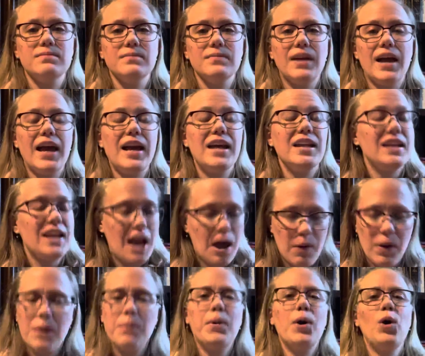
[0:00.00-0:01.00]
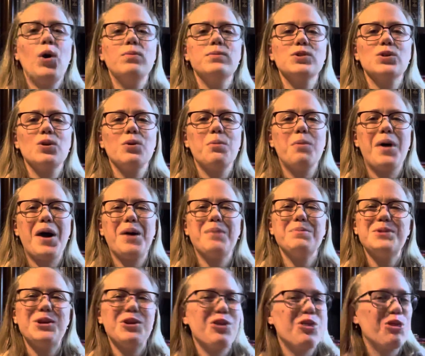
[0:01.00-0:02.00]
And now I'm a homeschool mom
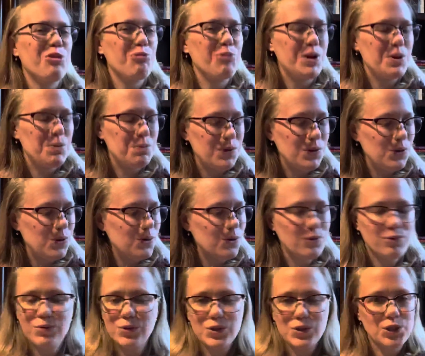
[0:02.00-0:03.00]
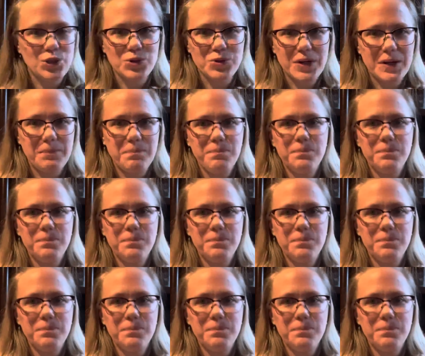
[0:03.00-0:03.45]
to 3 beautiful children.